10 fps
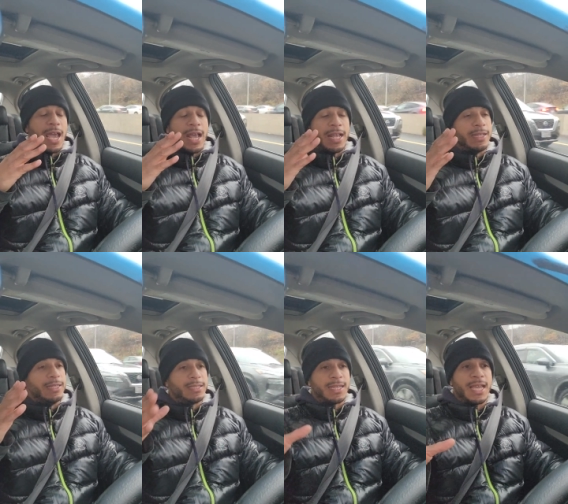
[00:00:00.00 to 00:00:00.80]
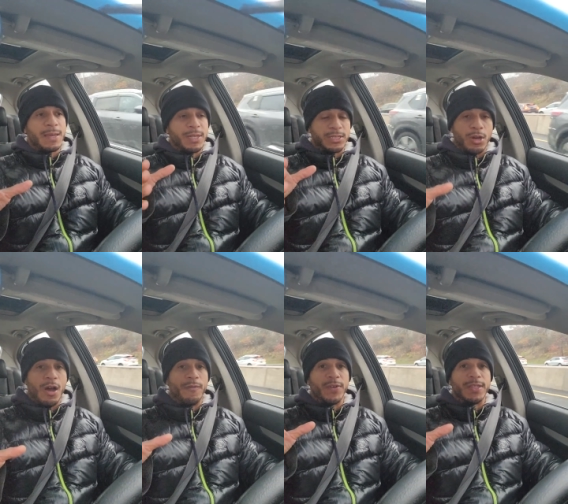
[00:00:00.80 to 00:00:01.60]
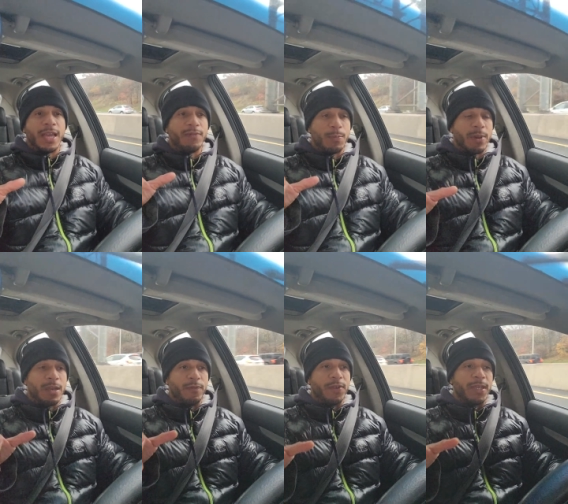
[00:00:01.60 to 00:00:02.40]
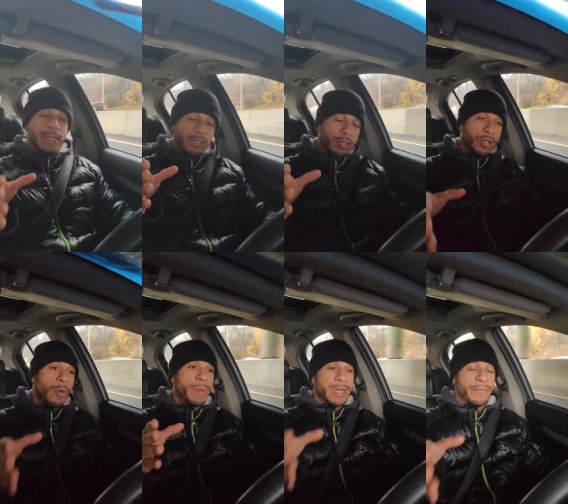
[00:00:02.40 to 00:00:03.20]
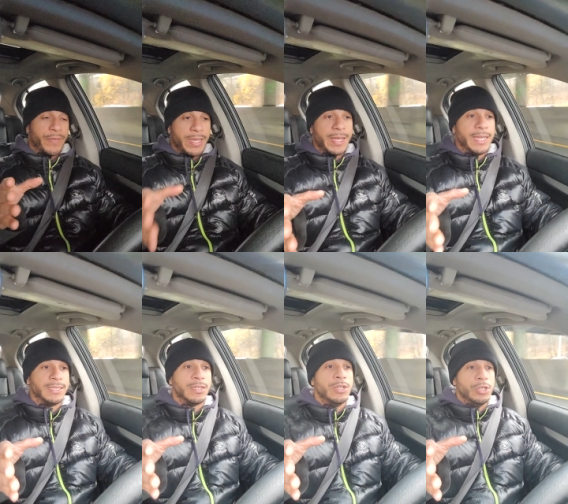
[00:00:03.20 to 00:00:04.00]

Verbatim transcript: And the same has gone for David Benavidez, although Benavidez,